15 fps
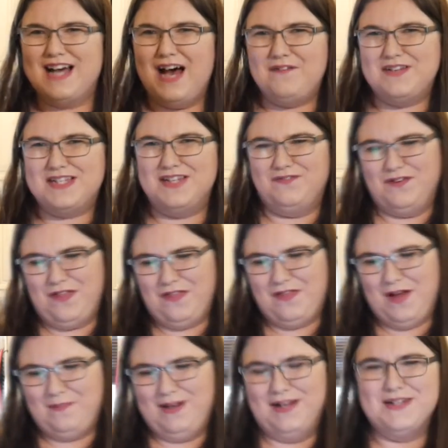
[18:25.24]
obviously for the
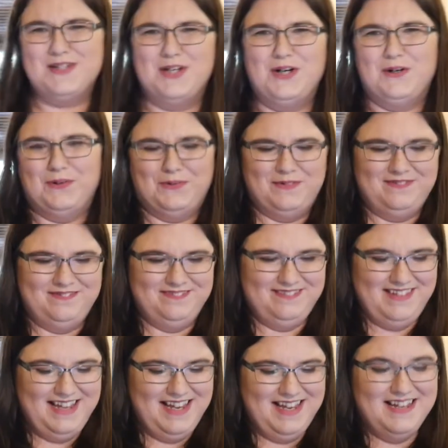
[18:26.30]
thumbnail, so
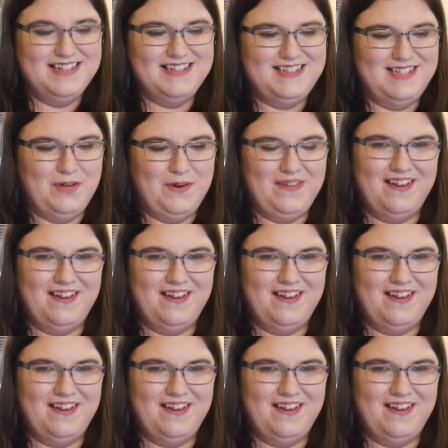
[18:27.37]
deal with